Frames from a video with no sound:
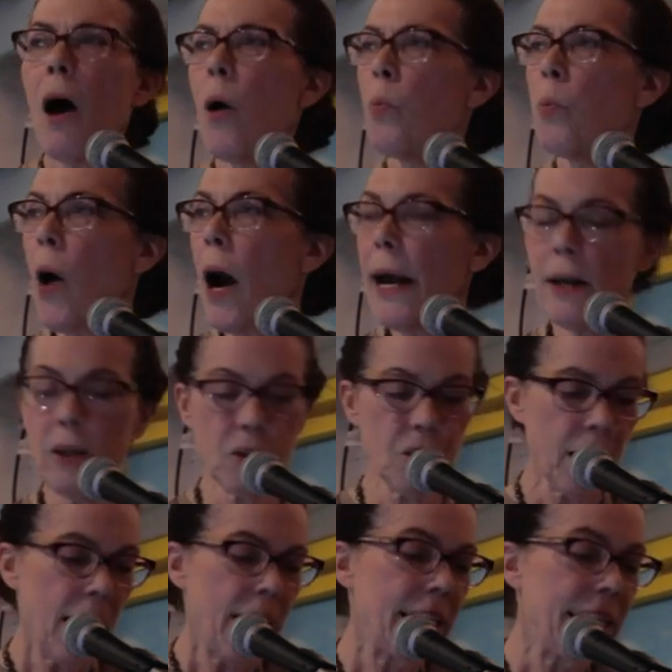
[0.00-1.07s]
a
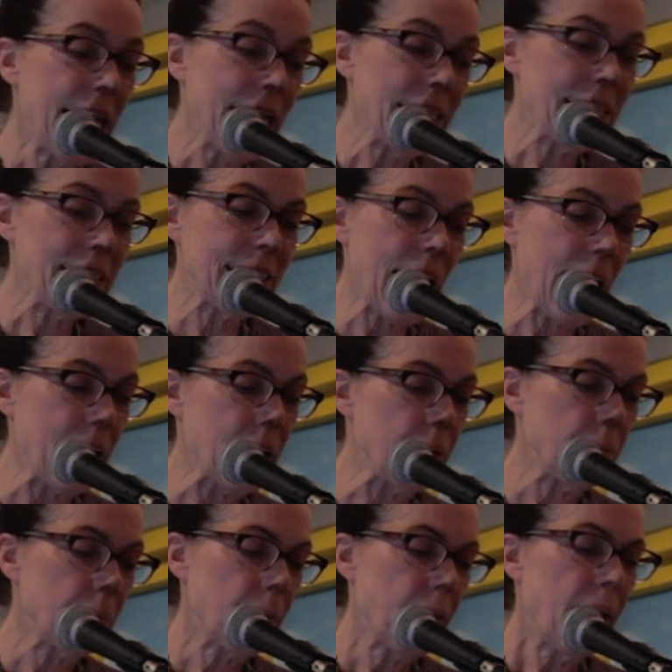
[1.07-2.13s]
wild yes
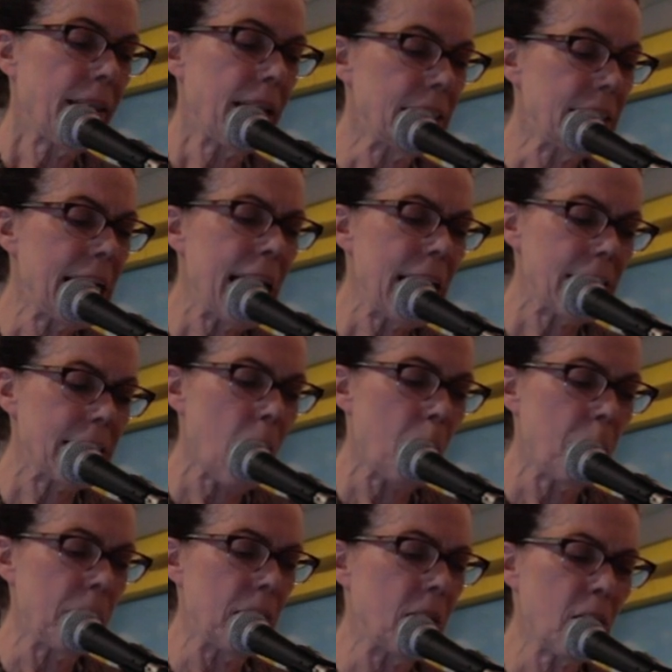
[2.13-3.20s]
saying that takes
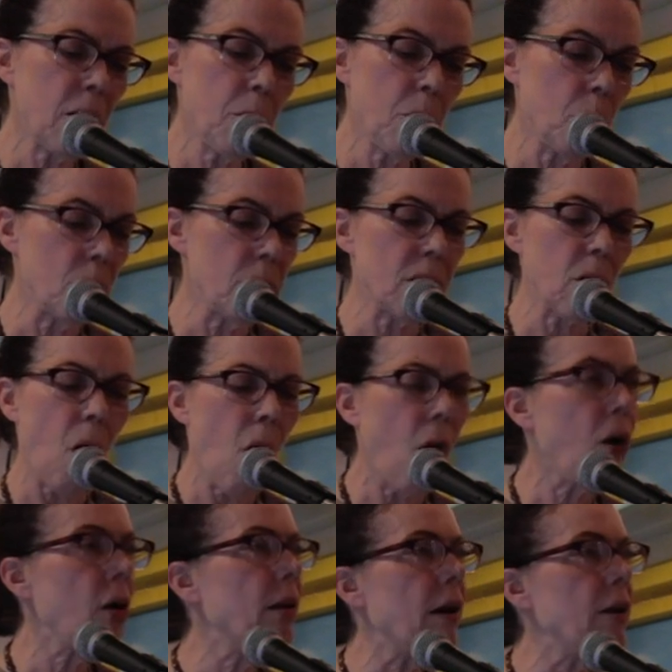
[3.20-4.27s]
up and includes
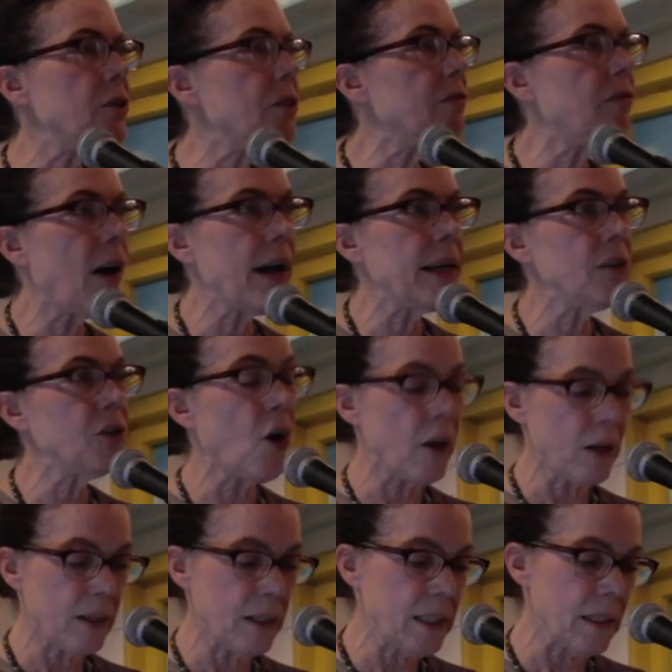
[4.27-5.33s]
all our divine
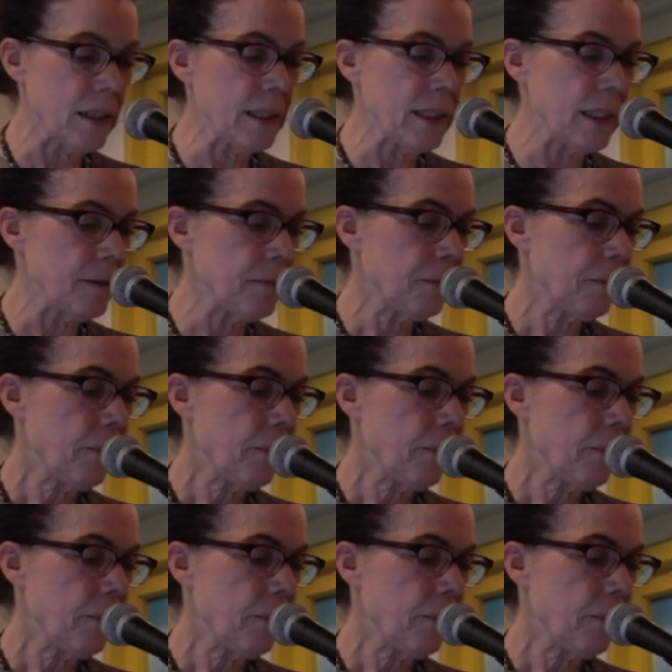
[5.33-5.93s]
darknesses.